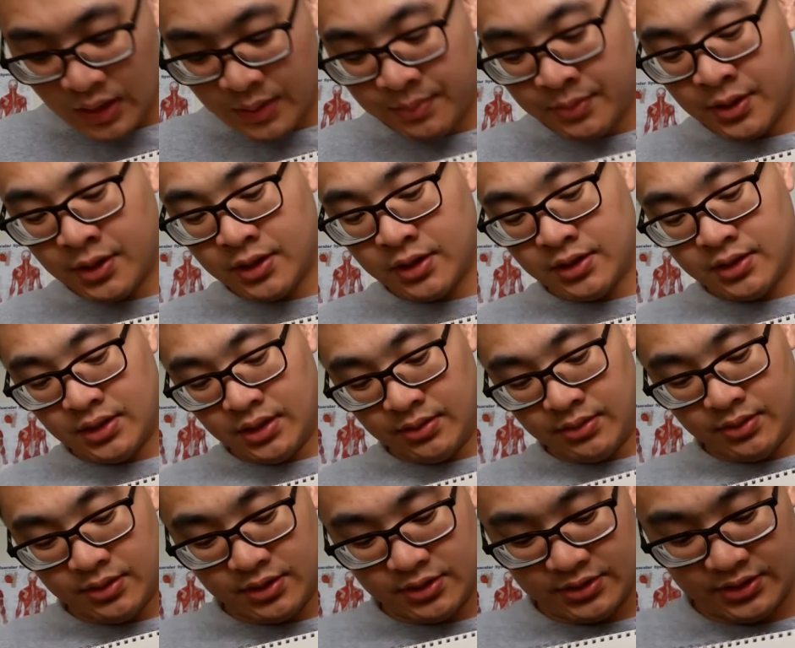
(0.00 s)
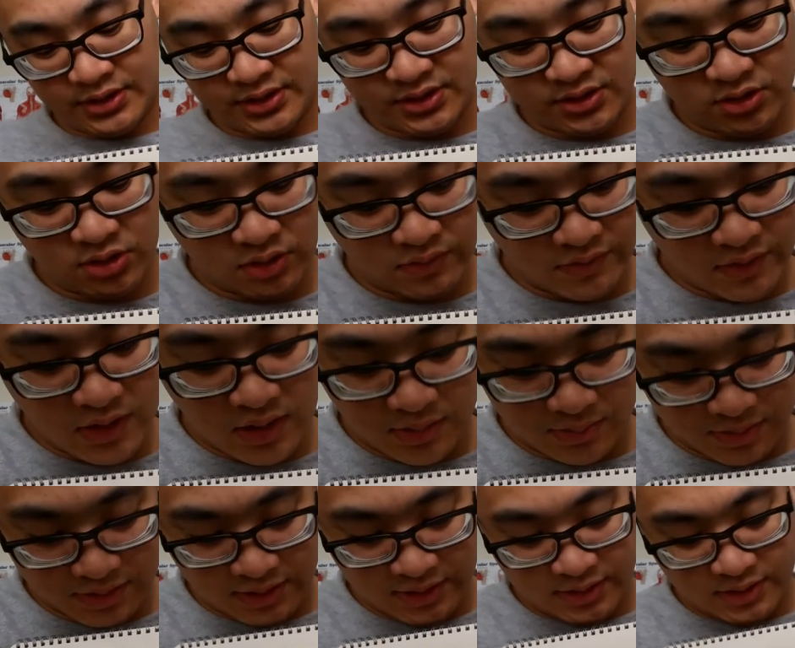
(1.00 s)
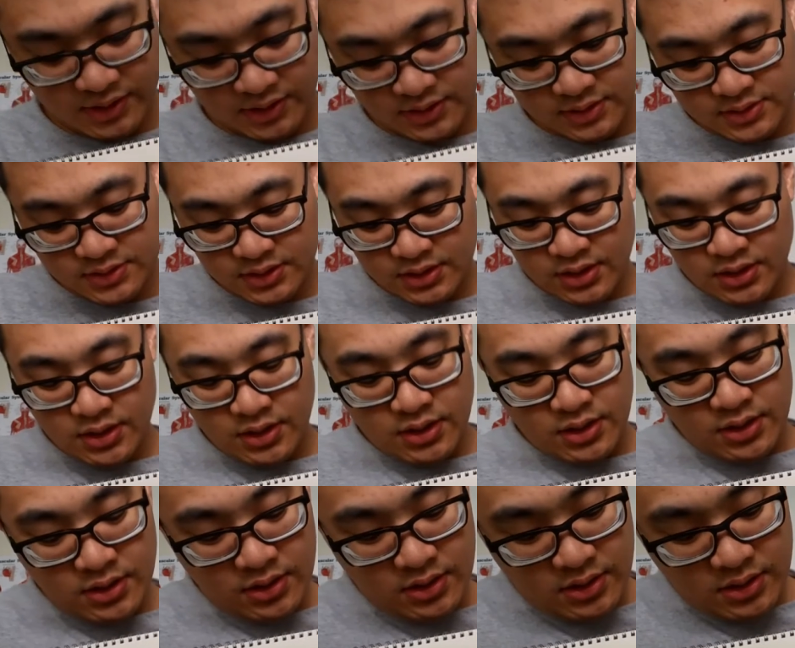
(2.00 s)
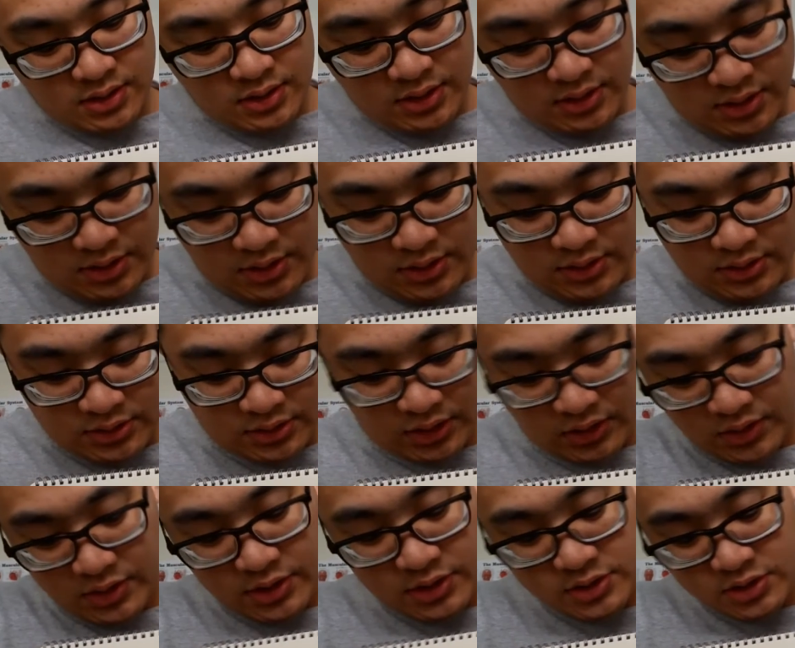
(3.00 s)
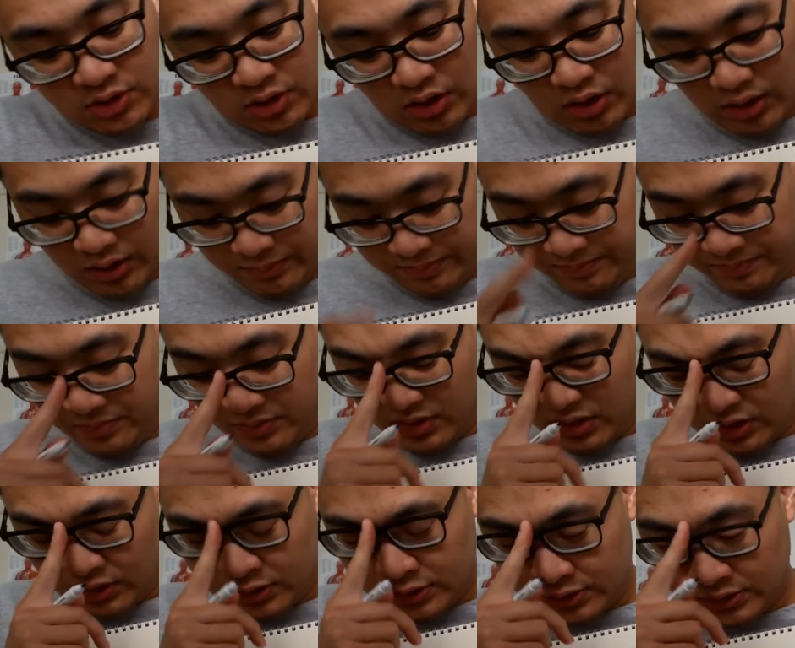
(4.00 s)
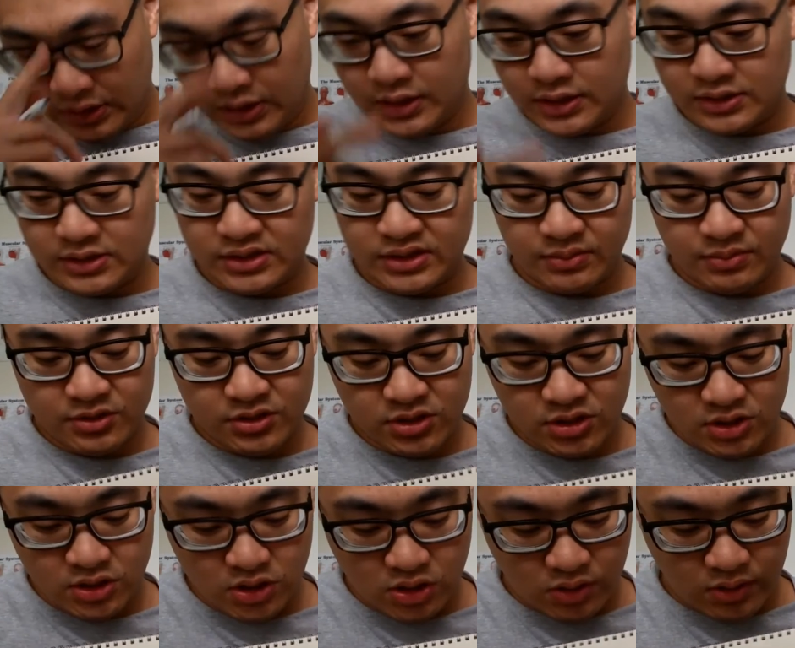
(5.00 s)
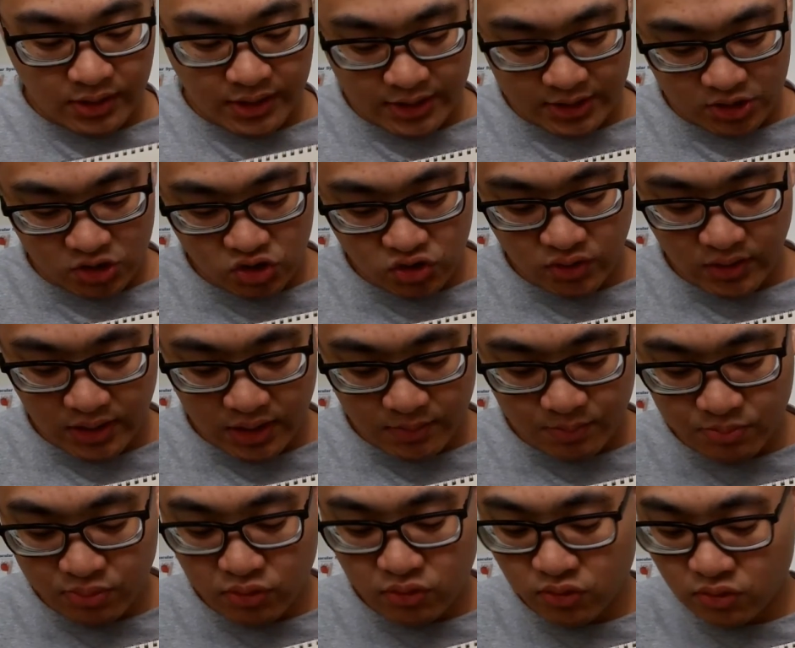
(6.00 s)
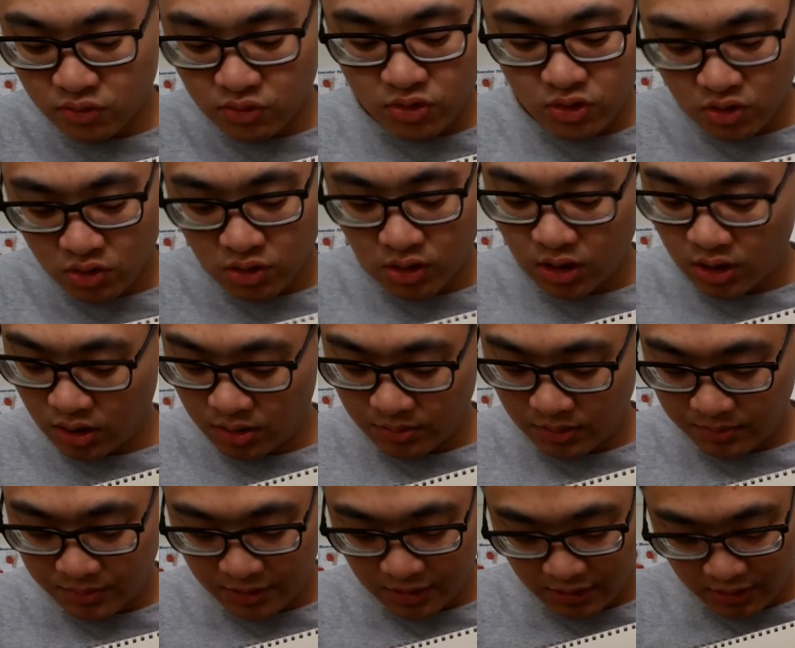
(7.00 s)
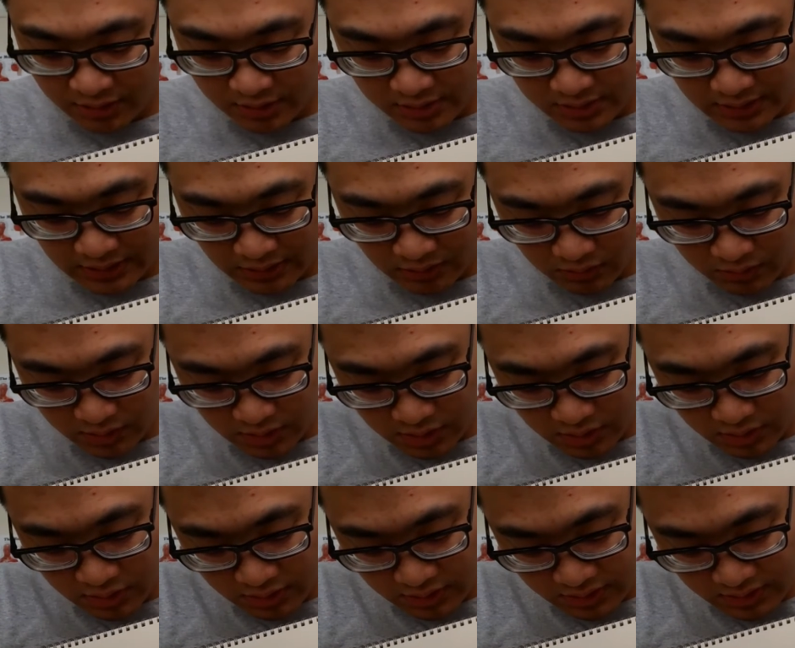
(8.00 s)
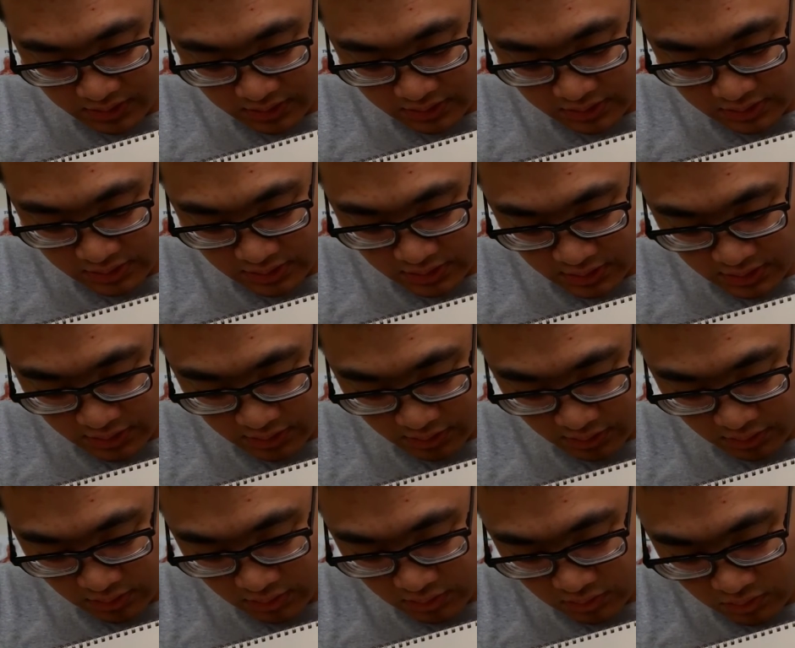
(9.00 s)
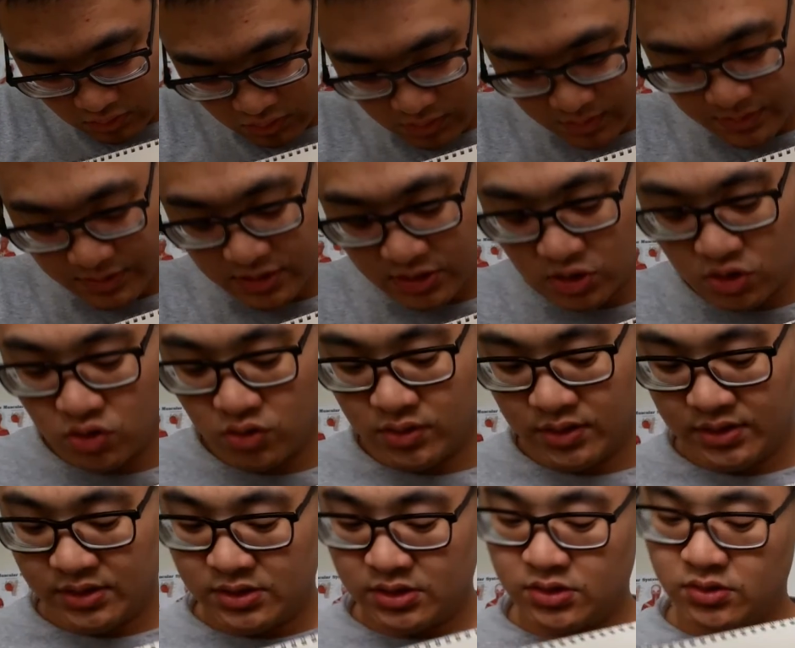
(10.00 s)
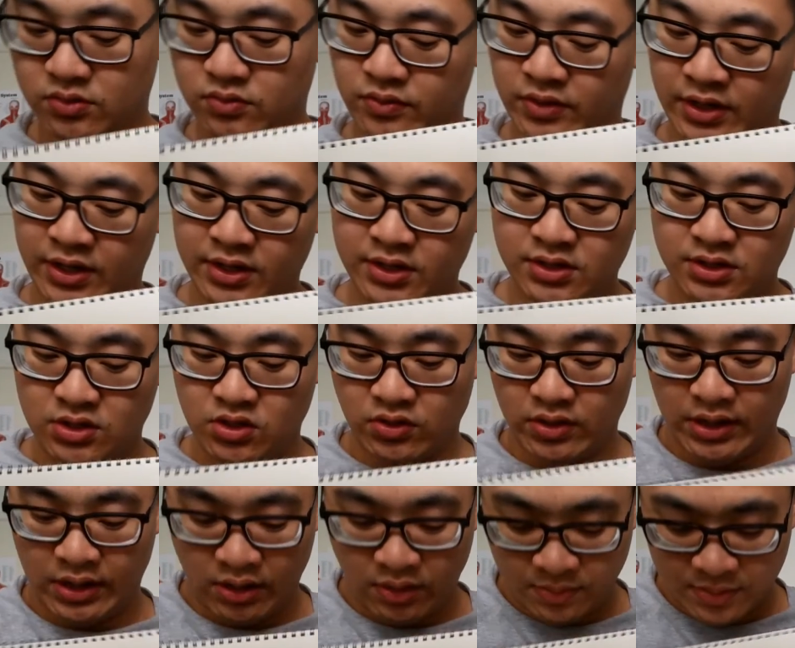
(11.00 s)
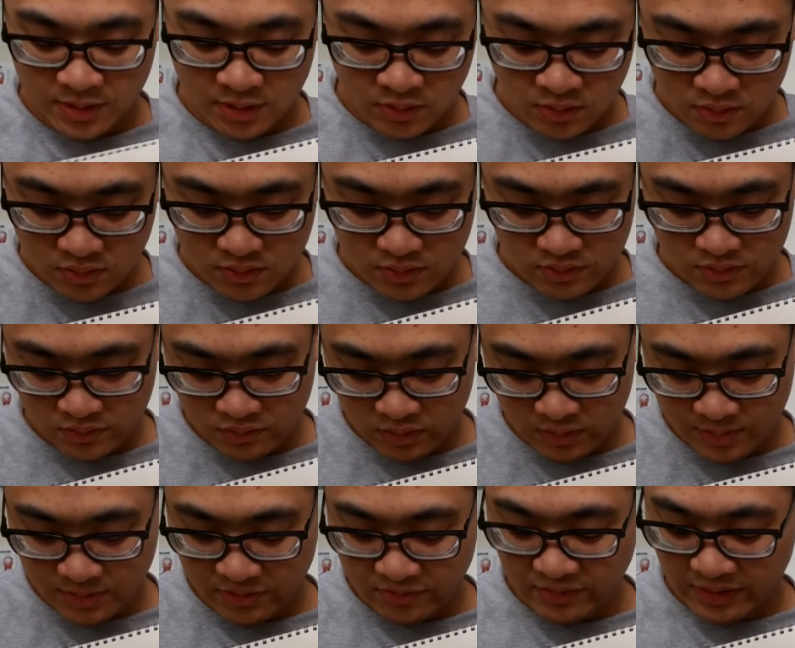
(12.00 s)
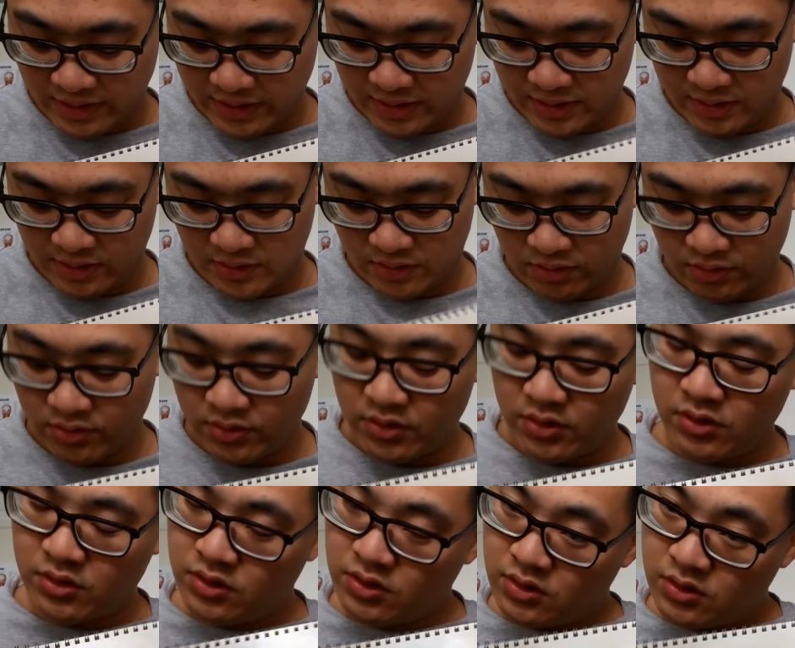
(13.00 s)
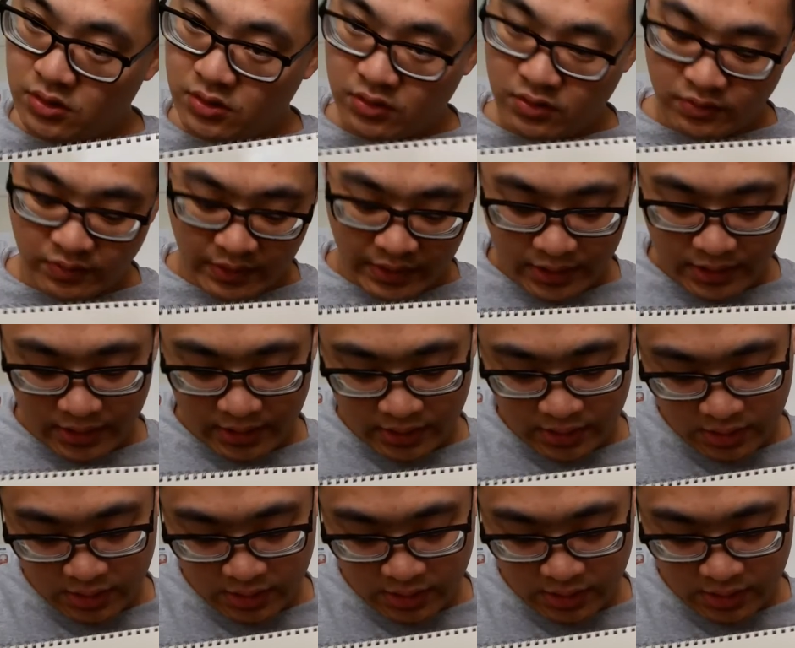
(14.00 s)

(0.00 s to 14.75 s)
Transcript: I'm not going to name them because that's going to overcomplicate things. So here's your arm. Let's say that someone's going to go ahead and try to pull your arm apart. Now, we know that this here would be the joint, right? Your elbow would be right here, right?